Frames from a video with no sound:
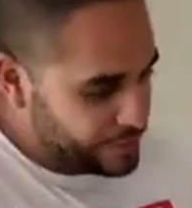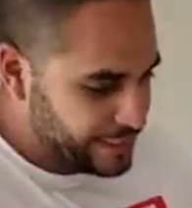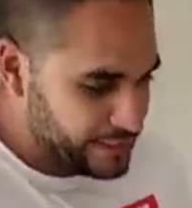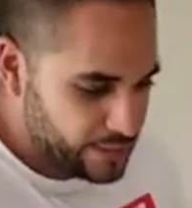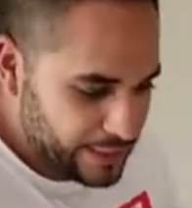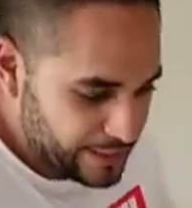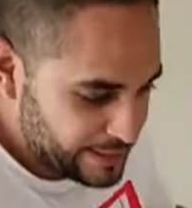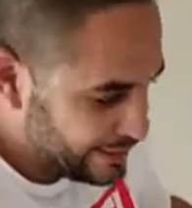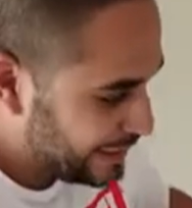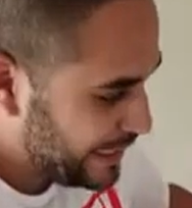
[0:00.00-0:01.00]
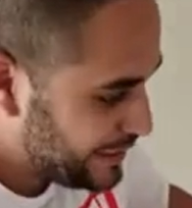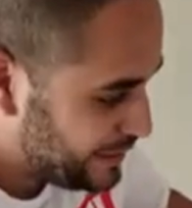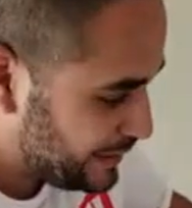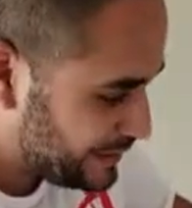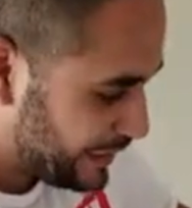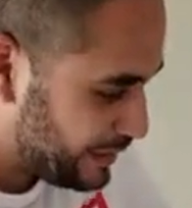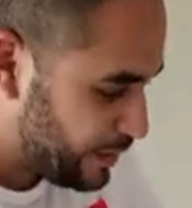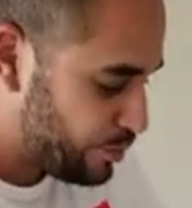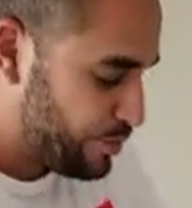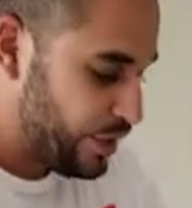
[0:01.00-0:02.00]
like it's encased inside
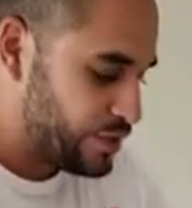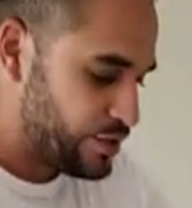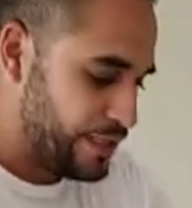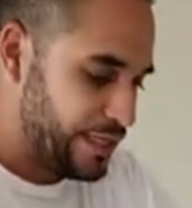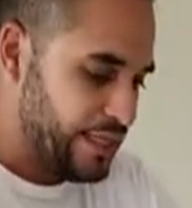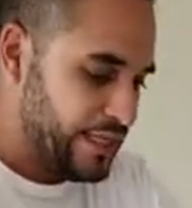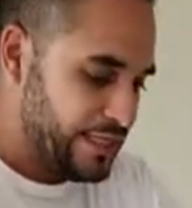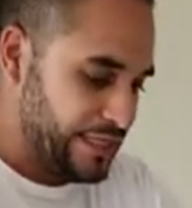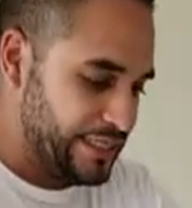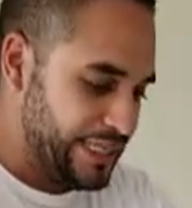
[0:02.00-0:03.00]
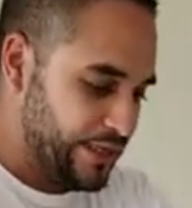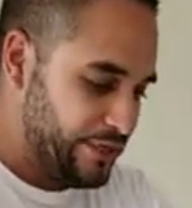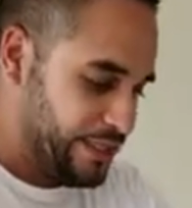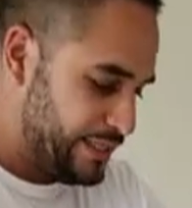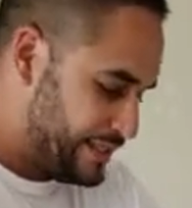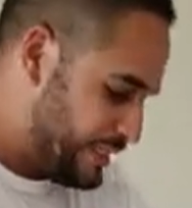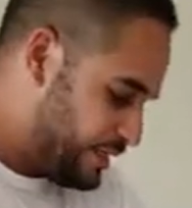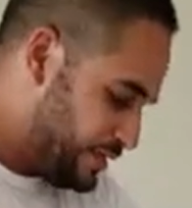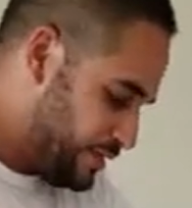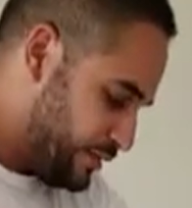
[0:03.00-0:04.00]
another box so that the integrity can stay
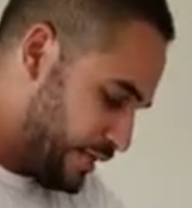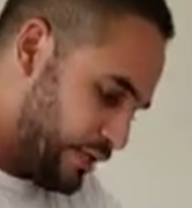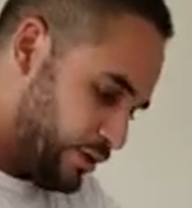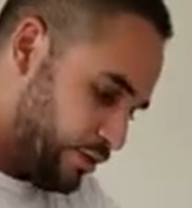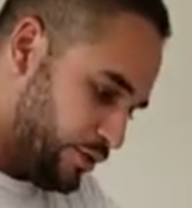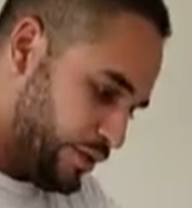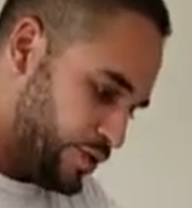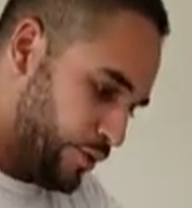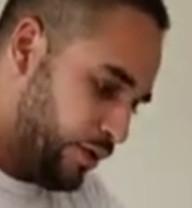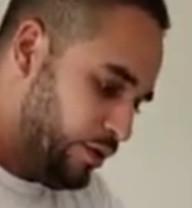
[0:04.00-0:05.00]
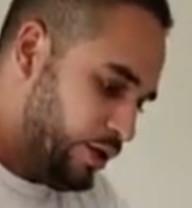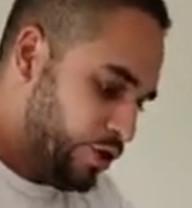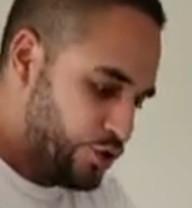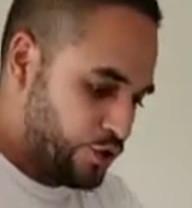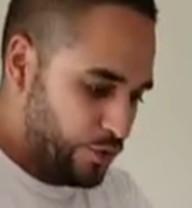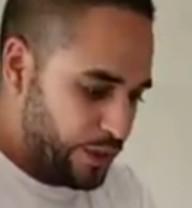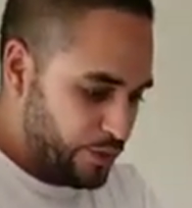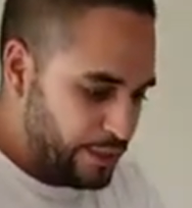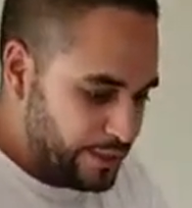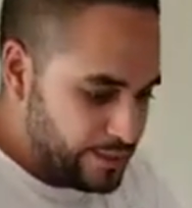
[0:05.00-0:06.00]
there loaded as well. So
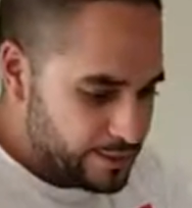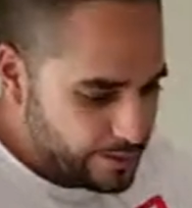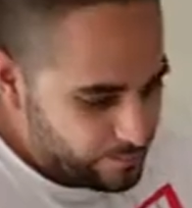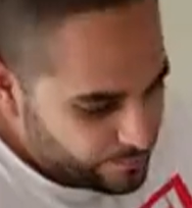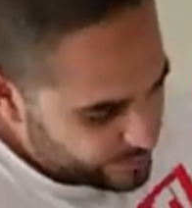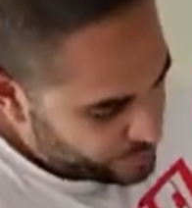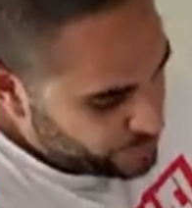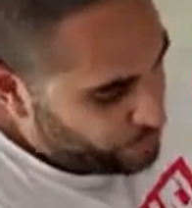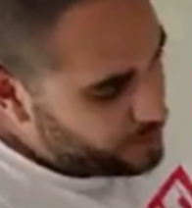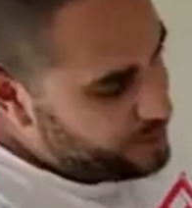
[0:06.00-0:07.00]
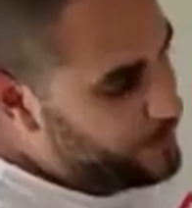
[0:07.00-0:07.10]
here it is, the Sony